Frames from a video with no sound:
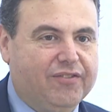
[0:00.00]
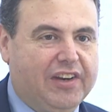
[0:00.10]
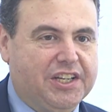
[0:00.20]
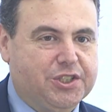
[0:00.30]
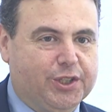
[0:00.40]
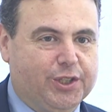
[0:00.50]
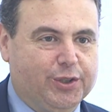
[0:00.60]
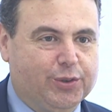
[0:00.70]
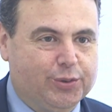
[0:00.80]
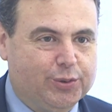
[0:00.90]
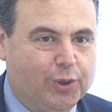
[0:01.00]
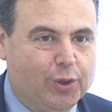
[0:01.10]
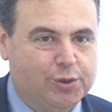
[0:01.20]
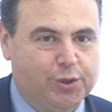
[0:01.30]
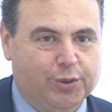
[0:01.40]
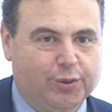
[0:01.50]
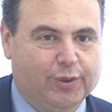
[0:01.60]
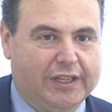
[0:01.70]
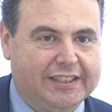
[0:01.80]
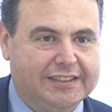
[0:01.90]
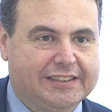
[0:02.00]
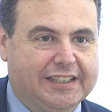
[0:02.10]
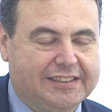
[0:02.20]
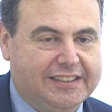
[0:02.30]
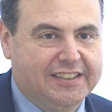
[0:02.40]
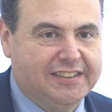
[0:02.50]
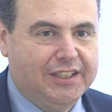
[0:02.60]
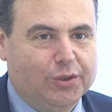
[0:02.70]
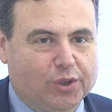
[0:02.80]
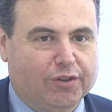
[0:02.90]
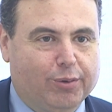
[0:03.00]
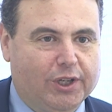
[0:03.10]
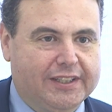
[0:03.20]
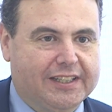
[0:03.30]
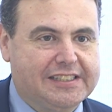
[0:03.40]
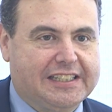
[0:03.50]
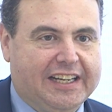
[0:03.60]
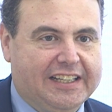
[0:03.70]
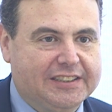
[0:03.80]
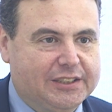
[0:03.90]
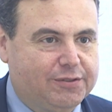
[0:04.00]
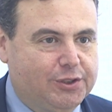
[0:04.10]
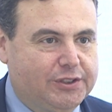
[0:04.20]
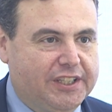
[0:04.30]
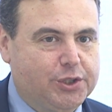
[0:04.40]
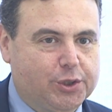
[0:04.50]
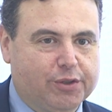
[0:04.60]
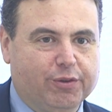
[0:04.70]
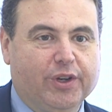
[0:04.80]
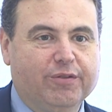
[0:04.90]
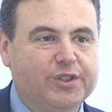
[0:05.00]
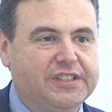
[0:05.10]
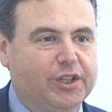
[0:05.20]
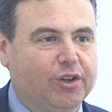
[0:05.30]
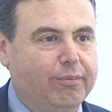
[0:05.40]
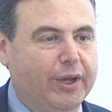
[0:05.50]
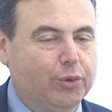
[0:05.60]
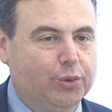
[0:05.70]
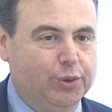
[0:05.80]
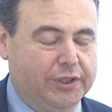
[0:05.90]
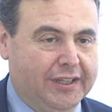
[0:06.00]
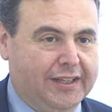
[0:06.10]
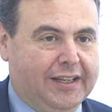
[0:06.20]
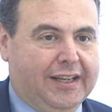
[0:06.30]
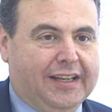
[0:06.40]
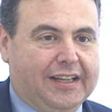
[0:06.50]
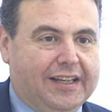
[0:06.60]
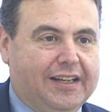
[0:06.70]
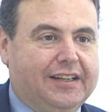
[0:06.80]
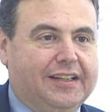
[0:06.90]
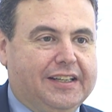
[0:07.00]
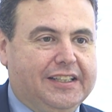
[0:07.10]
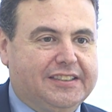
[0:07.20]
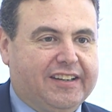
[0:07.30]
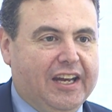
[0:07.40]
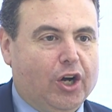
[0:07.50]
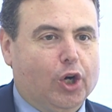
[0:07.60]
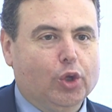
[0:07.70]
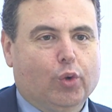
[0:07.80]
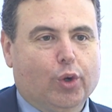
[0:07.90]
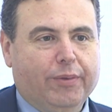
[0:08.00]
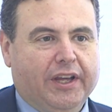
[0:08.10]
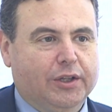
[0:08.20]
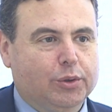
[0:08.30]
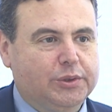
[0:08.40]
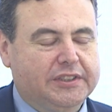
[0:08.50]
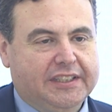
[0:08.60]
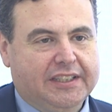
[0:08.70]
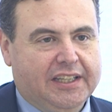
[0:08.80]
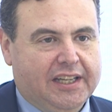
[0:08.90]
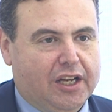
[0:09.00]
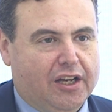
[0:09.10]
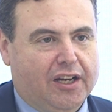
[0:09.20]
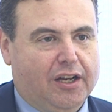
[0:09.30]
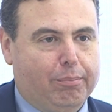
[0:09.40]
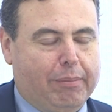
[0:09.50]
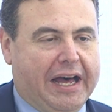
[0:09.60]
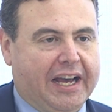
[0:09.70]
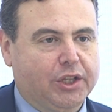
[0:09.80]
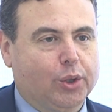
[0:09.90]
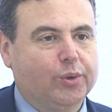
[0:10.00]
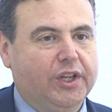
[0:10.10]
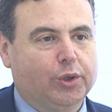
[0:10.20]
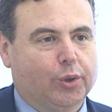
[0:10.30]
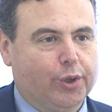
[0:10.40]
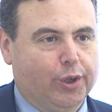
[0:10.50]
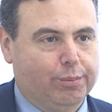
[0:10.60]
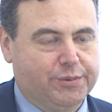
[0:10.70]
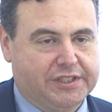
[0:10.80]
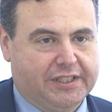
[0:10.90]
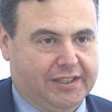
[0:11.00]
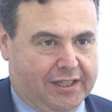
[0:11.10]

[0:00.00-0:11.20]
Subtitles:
a pleasure to host you at the Institute of Political Science of the St. Joseph University of Beirut. It's really heartwarming to see packed auditoriums